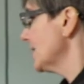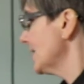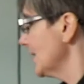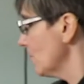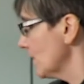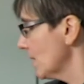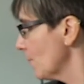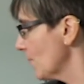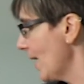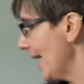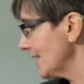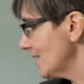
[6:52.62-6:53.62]
to stick with the
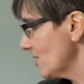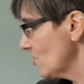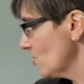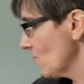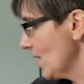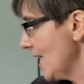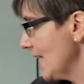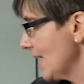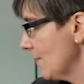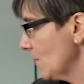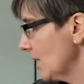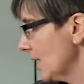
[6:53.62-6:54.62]
practice screen and
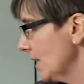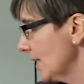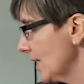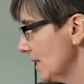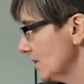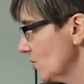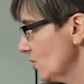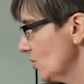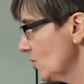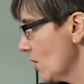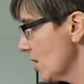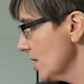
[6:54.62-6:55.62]
I'm going to click on
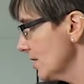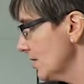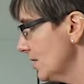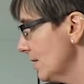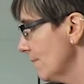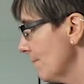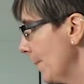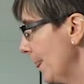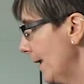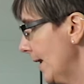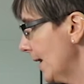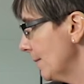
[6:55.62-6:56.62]
start
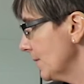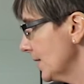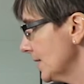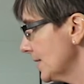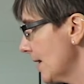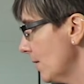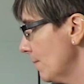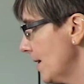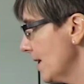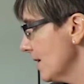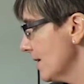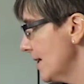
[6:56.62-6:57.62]
and I'm going to tell
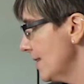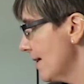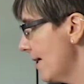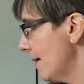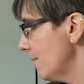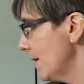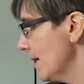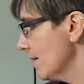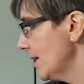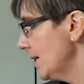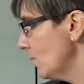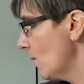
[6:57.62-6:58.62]
Mary that
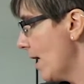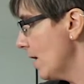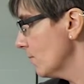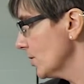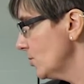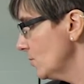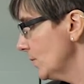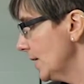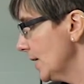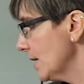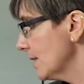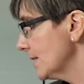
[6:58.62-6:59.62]
Mary, while we're
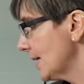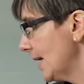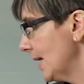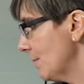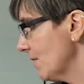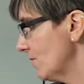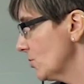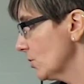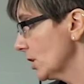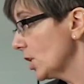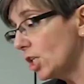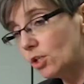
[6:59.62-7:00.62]
doing the dynamic
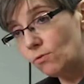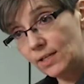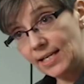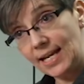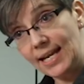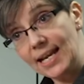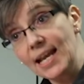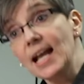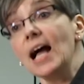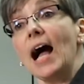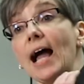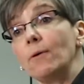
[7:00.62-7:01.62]
visual acuity,
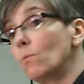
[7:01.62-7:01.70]
I